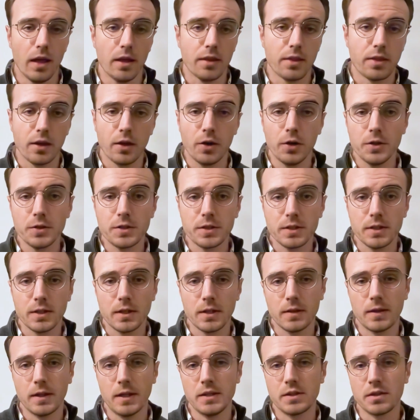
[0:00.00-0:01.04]
Third,
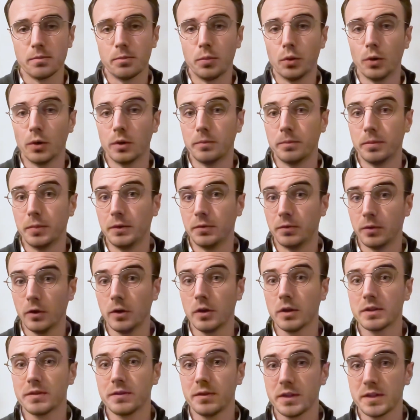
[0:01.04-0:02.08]
they support
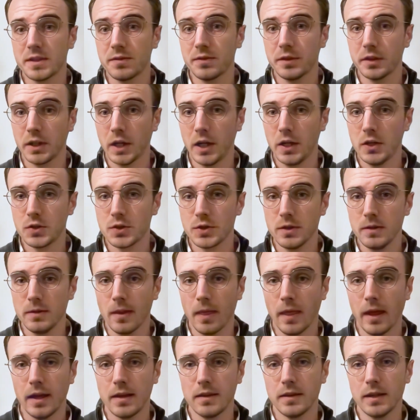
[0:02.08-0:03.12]
portfolio diversification,
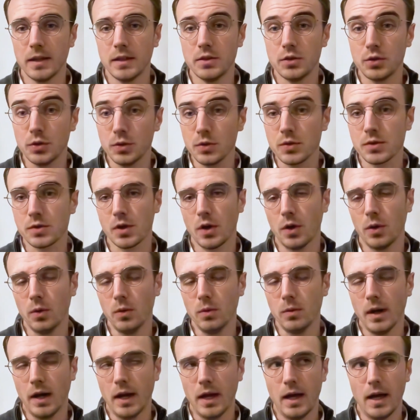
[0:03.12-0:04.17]
and they do
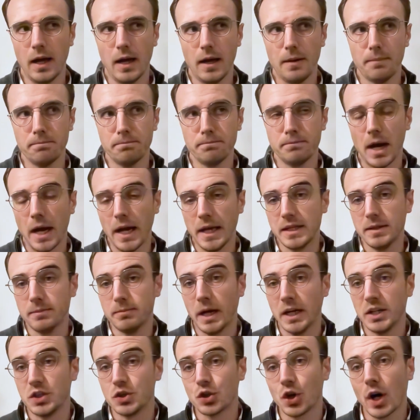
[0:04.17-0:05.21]
so
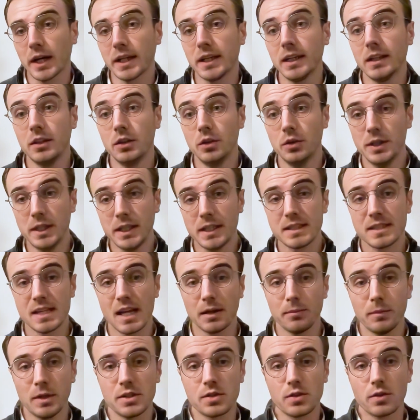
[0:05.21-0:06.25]
by tracking unique
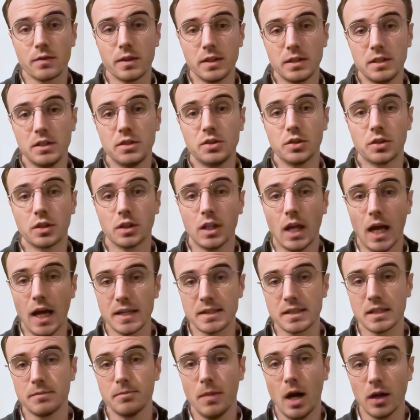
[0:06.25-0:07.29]
segments of the digital
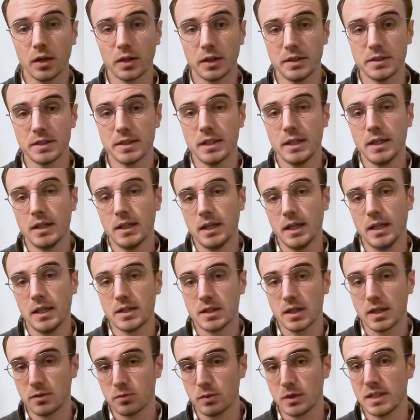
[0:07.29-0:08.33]
asset market,
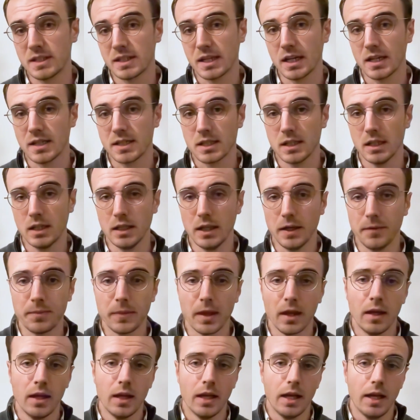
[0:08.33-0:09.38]
as we discussed earlier.
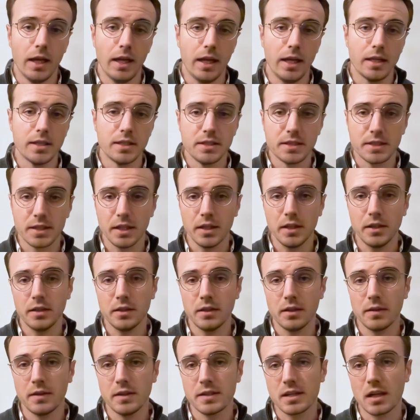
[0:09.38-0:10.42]
And in turn,
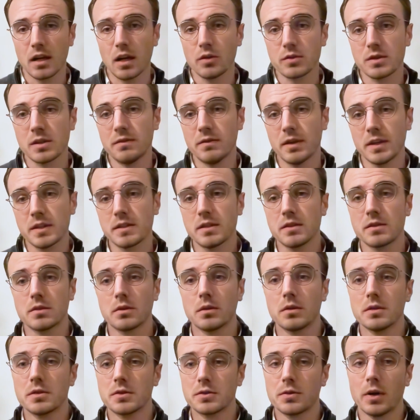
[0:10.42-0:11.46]
this allows investors to
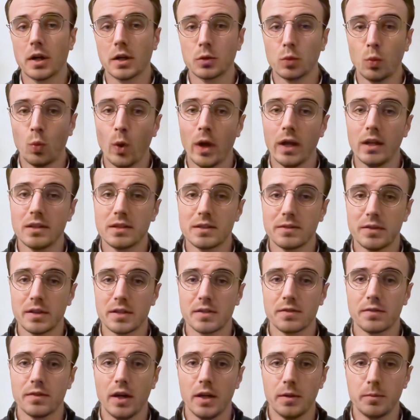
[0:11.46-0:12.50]
construct
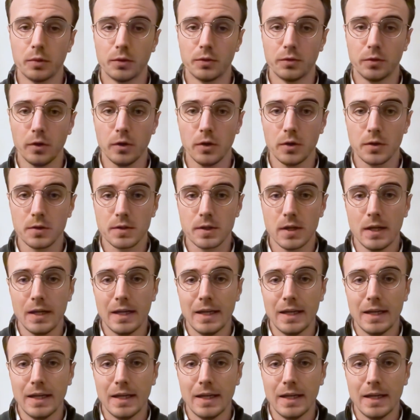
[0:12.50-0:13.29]
well-diversified portfolios